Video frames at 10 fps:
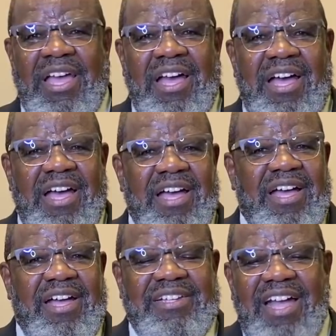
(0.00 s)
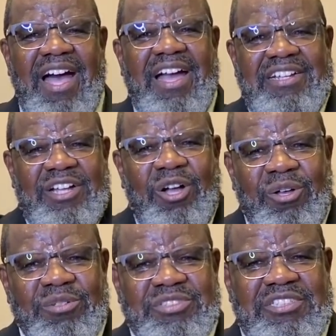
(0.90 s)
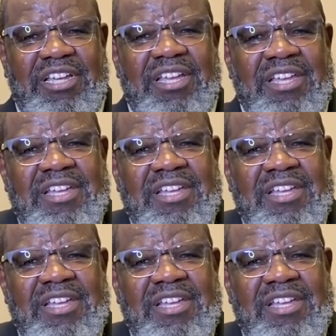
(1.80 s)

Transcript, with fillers: uh, uh God goes to,